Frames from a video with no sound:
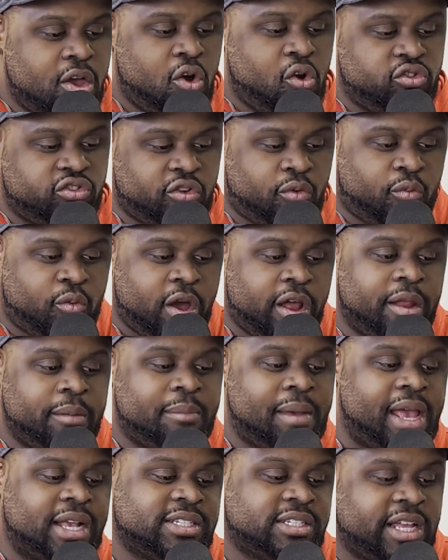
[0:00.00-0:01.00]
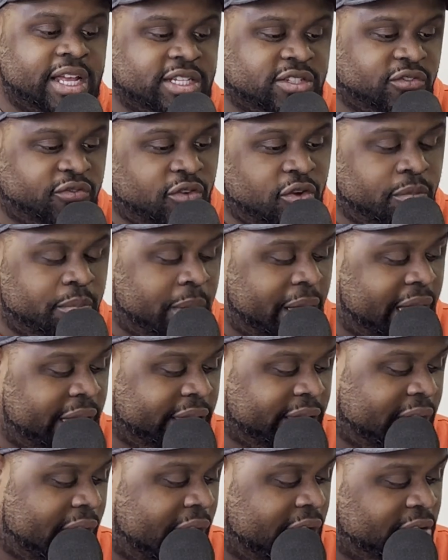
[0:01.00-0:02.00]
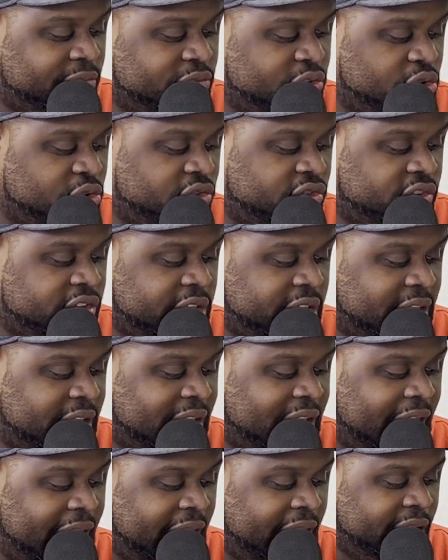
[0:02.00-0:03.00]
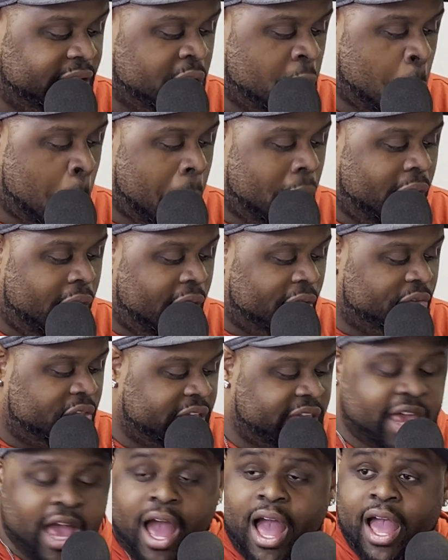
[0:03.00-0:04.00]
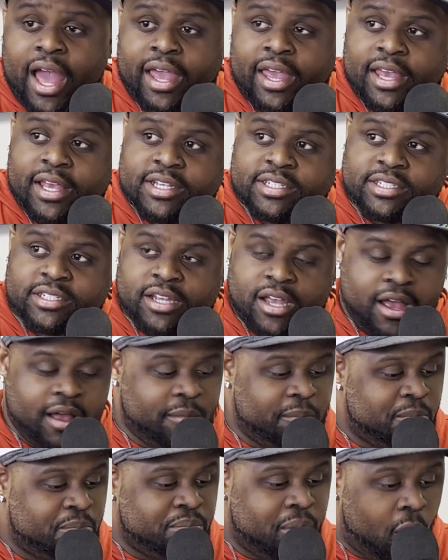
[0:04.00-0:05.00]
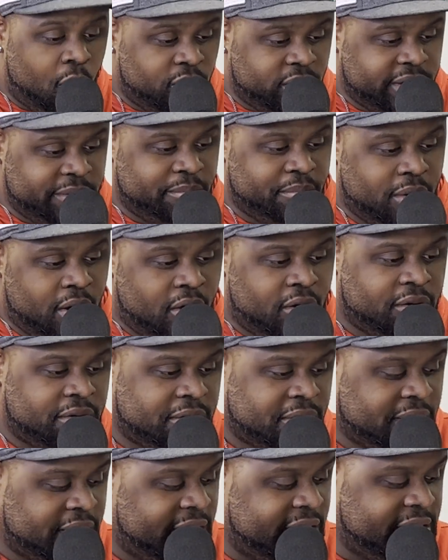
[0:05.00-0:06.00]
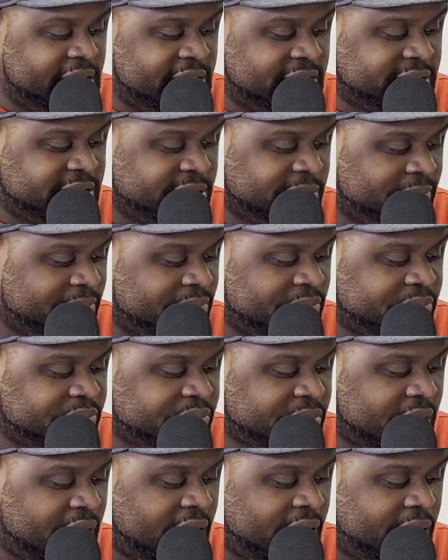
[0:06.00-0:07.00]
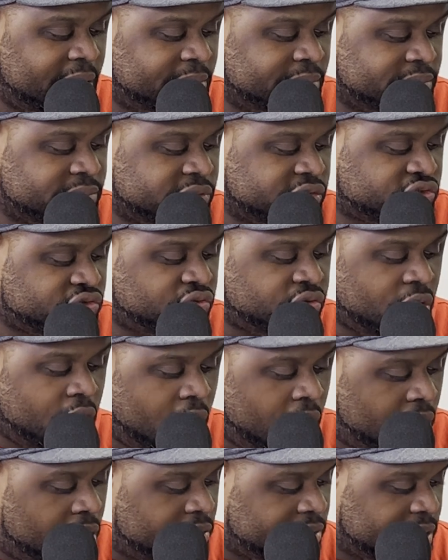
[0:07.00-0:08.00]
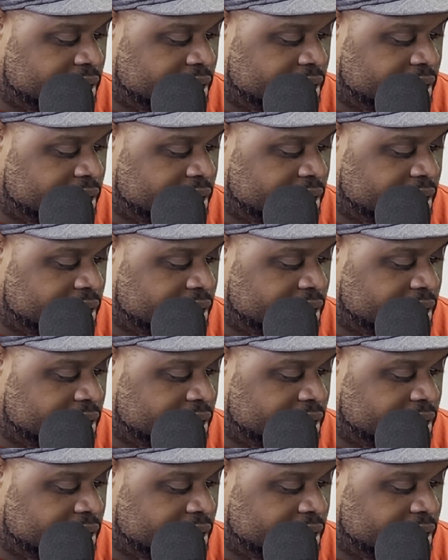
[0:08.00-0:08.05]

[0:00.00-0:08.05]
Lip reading: who's a running back / fullback out of UCLA. The guy is a bowling ball. He's strong.